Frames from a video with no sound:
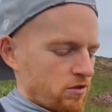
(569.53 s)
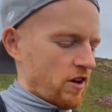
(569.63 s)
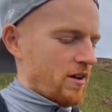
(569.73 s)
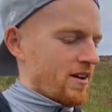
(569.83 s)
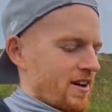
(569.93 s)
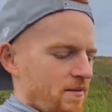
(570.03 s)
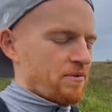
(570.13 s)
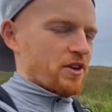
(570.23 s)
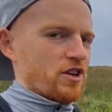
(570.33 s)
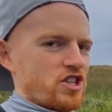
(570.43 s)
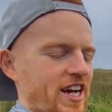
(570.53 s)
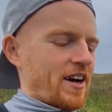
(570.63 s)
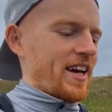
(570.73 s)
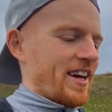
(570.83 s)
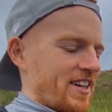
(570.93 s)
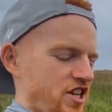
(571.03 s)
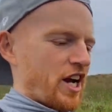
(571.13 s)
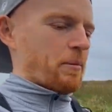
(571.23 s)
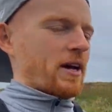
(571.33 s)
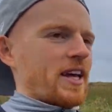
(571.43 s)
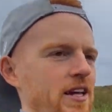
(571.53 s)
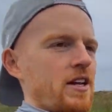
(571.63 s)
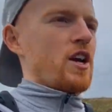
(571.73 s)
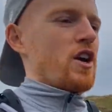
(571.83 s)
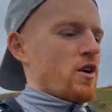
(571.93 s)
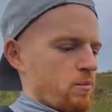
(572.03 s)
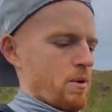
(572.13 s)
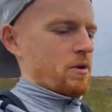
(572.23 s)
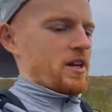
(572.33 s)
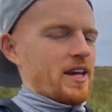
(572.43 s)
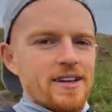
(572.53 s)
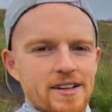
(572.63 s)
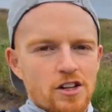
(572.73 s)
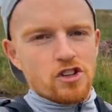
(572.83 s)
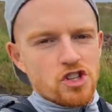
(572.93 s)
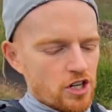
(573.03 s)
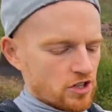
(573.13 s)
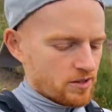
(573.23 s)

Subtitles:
So I'm going to check out here, check back in when we're near the church.